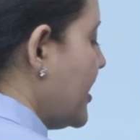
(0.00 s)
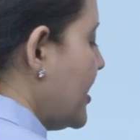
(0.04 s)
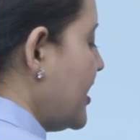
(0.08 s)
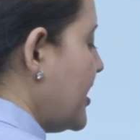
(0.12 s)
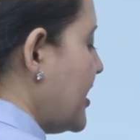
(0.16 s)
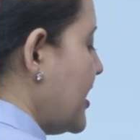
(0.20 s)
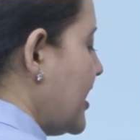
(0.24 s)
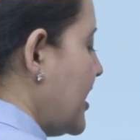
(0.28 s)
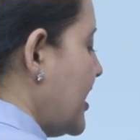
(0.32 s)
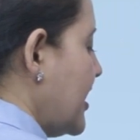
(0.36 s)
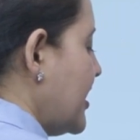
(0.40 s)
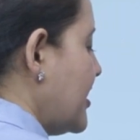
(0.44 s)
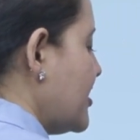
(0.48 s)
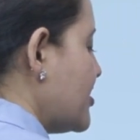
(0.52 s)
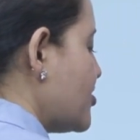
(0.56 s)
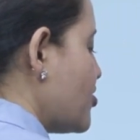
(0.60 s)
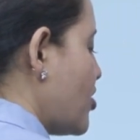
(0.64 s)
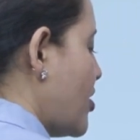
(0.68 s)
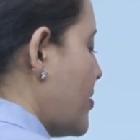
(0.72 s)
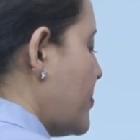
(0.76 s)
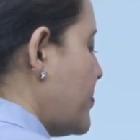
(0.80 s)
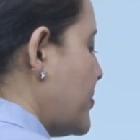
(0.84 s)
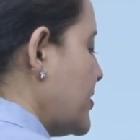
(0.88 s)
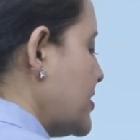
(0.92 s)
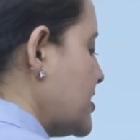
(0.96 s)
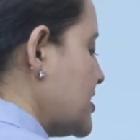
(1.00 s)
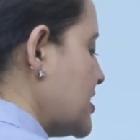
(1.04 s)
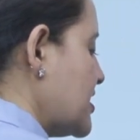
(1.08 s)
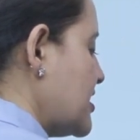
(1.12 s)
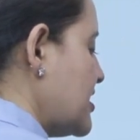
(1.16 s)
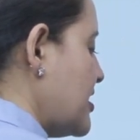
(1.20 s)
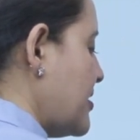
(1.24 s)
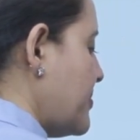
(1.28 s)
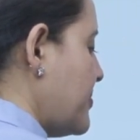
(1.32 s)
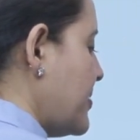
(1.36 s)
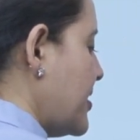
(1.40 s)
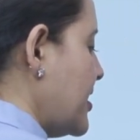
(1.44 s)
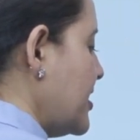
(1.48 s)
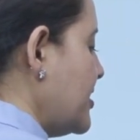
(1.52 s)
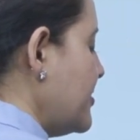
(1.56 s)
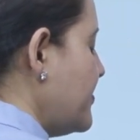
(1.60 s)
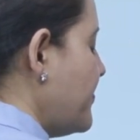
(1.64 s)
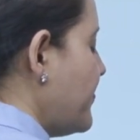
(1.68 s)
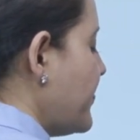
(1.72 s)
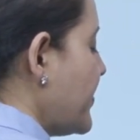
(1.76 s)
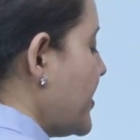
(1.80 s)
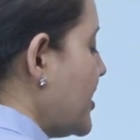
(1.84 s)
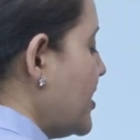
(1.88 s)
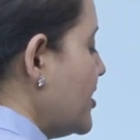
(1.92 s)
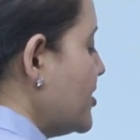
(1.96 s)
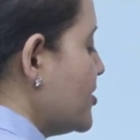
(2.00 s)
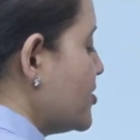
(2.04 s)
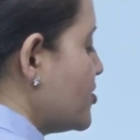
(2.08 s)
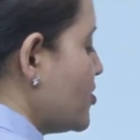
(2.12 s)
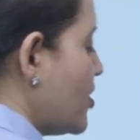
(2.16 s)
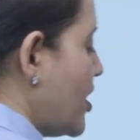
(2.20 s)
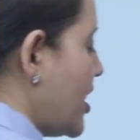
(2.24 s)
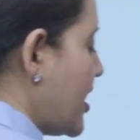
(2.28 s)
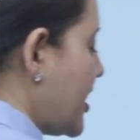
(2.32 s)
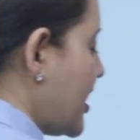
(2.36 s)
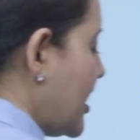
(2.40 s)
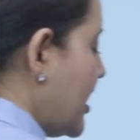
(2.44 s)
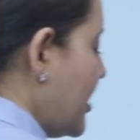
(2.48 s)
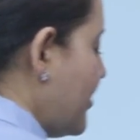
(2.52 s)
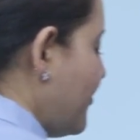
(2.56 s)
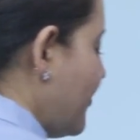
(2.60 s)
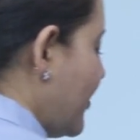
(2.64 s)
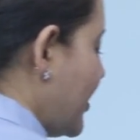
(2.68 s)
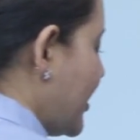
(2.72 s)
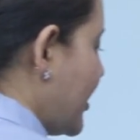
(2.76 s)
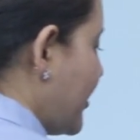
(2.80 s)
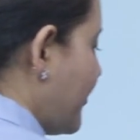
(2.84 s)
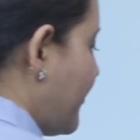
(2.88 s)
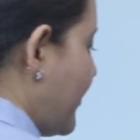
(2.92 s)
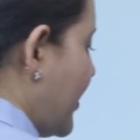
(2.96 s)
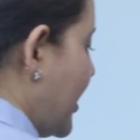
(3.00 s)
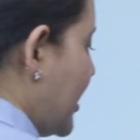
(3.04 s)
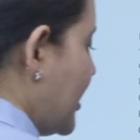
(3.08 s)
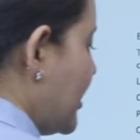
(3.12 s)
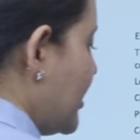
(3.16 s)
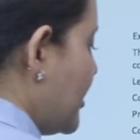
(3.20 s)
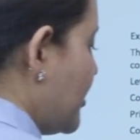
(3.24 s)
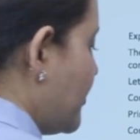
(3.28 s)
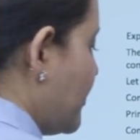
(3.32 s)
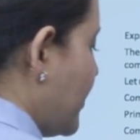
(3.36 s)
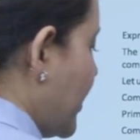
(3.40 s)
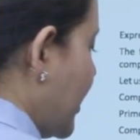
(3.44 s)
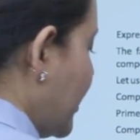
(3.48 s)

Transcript: Here 8 is composite number, so again we'll divide it